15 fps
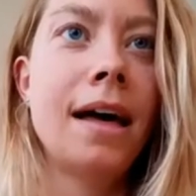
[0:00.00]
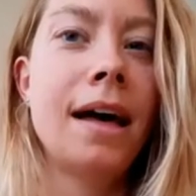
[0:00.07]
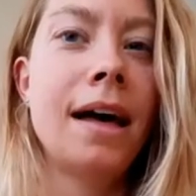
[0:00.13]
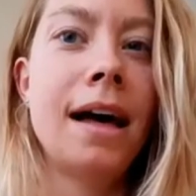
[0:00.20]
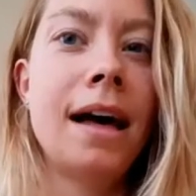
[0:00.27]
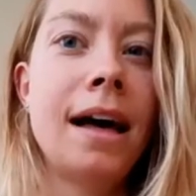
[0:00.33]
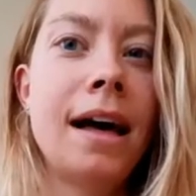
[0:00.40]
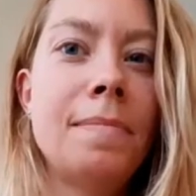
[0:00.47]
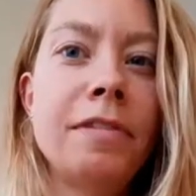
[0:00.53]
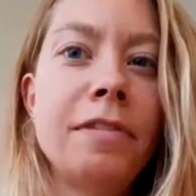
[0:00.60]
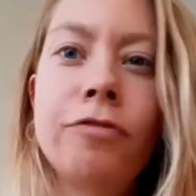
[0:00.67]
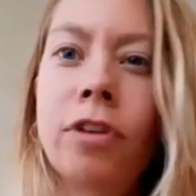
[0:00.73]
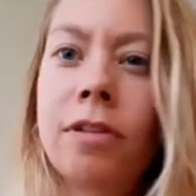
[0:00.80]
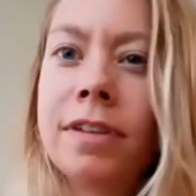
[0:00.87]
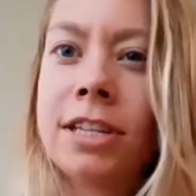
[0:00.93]
Uh,
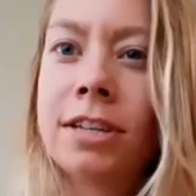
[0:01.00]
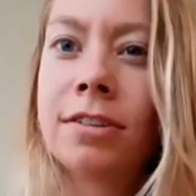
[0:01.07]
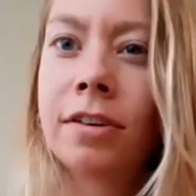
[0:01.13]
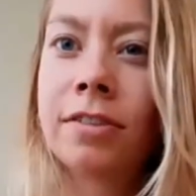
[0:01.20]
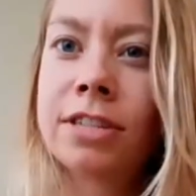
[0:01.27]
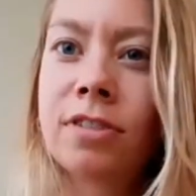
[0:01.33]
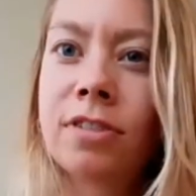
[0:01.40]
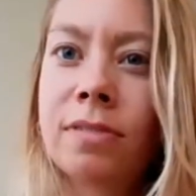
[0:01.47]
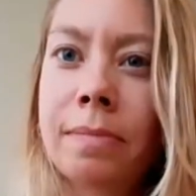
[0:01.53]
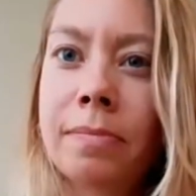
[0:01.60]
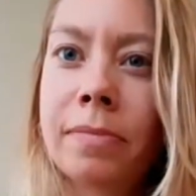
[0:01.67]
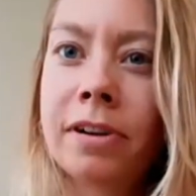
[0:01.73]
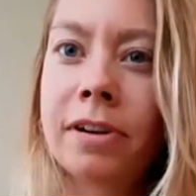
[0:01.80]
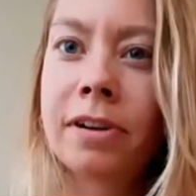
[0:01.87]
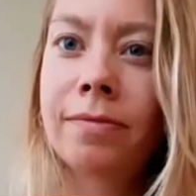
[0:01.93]
before we do though, just
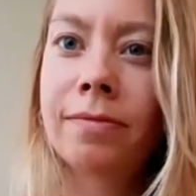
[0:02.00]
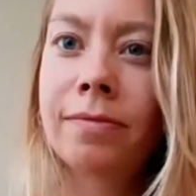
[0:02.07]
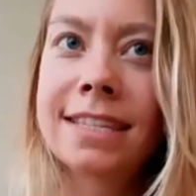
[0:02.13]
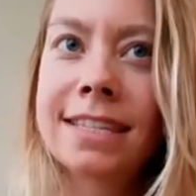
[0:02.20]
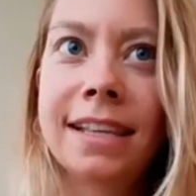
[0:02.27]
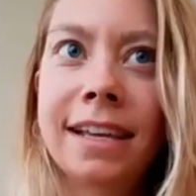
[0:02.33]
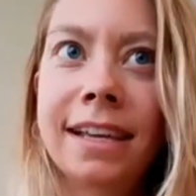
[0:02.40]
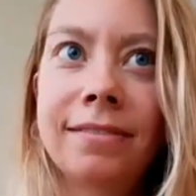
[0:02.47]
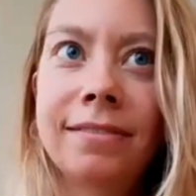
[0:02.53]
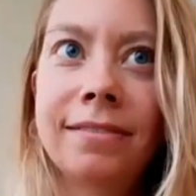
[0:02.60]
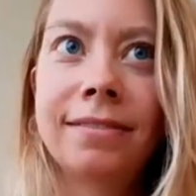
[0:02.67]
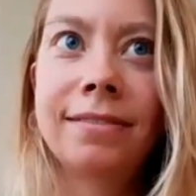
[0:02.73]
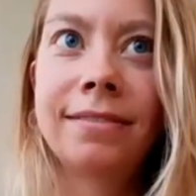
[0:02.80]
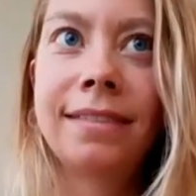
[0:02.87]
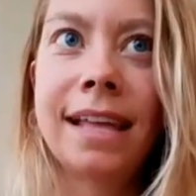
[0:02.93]
remember one last thing
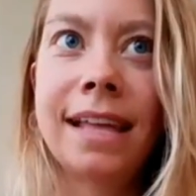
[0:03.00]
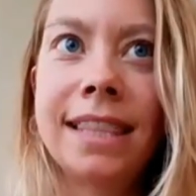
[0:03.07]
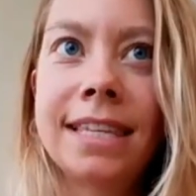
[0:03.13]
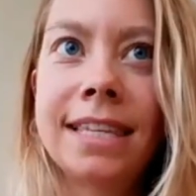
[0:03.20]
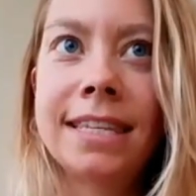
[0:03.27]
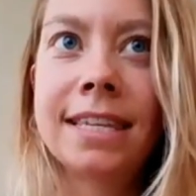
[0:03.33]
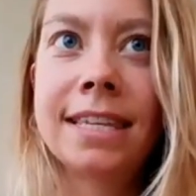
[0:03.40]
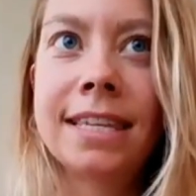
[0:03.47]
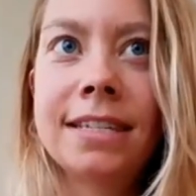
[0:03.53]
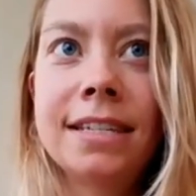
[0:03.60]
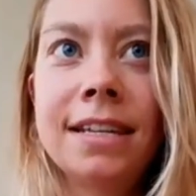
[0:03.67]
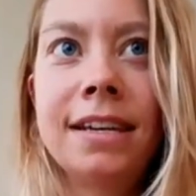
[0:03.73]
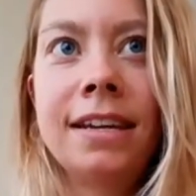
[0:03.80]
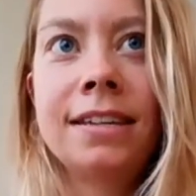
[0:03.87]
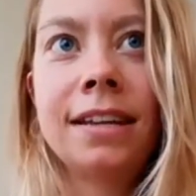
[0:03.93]
that this isn't
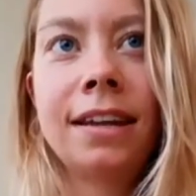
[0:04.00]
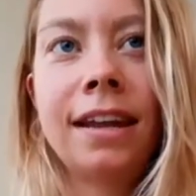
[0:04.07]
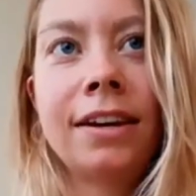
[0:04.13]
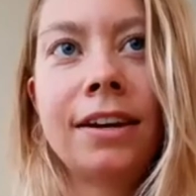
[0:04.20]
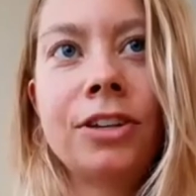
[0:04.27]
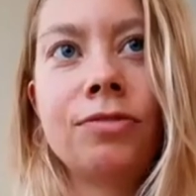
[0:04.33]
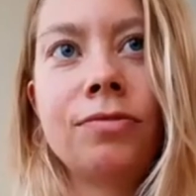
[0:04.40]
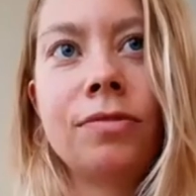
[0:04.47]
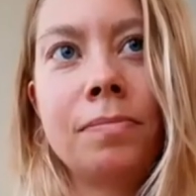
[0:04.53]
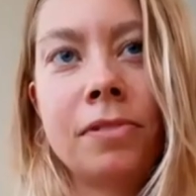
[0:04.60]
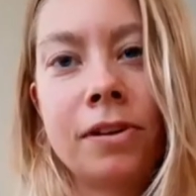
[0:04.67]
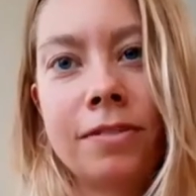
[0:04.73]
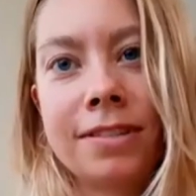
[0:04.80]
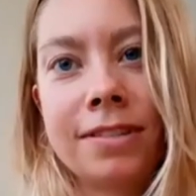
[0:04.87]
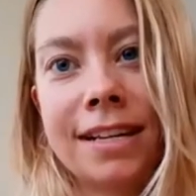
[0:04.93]
an intellectual
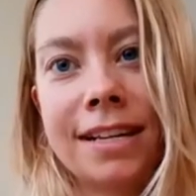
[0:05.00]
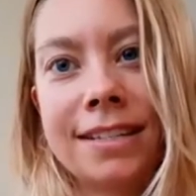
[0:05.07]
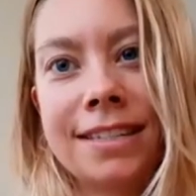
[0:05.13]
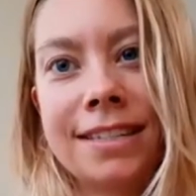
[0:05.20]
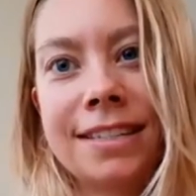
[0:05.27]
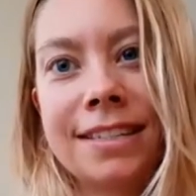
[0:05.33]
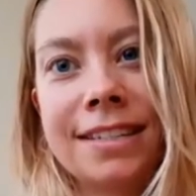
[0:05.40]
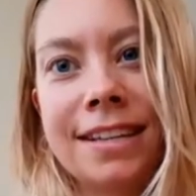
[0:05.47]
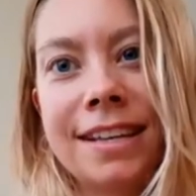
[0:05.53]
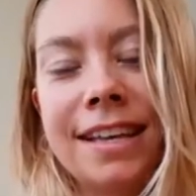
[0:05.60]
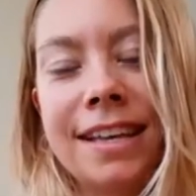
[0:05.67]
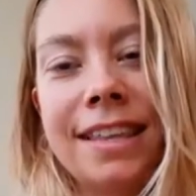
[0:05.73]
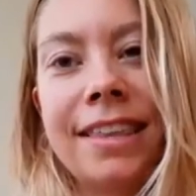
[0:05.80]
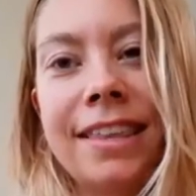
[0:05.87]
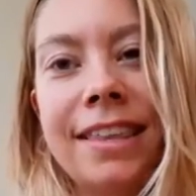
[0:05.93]
process.
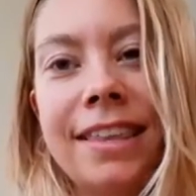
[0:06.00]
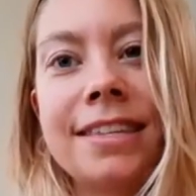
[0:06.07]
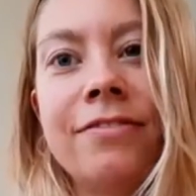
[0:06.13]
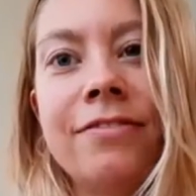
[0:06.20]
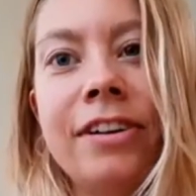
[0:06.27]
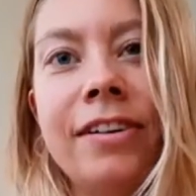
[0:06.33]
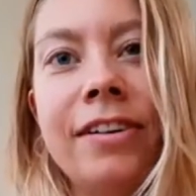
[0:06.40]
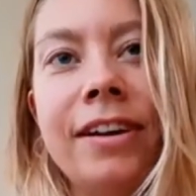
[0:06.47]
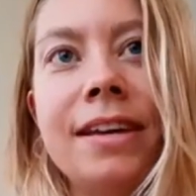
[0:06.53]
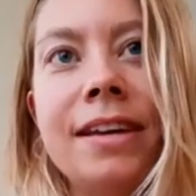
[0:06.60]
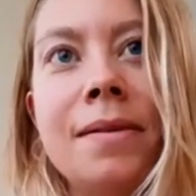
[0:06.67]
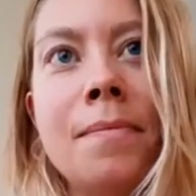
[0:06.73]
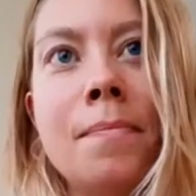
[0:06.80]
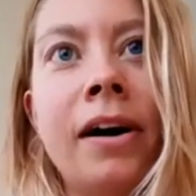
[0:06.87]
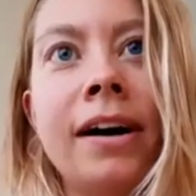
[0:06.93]
This is a very
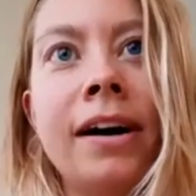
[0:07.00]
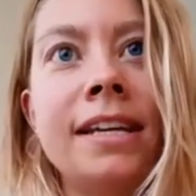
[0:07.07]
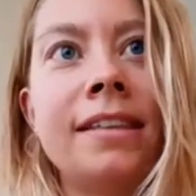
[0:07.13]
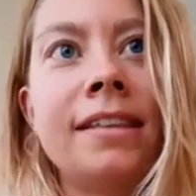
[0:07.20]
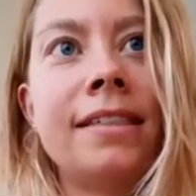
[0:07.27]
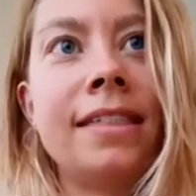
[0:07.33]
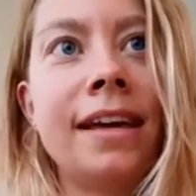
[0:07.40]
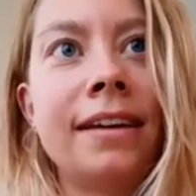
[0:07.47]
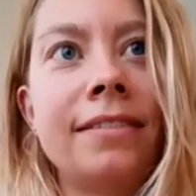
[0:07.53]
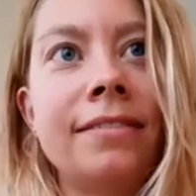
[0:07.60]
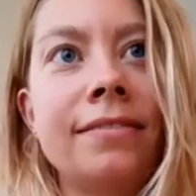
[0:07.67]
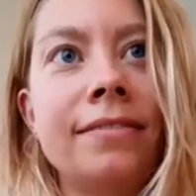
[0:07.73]
embodied thing.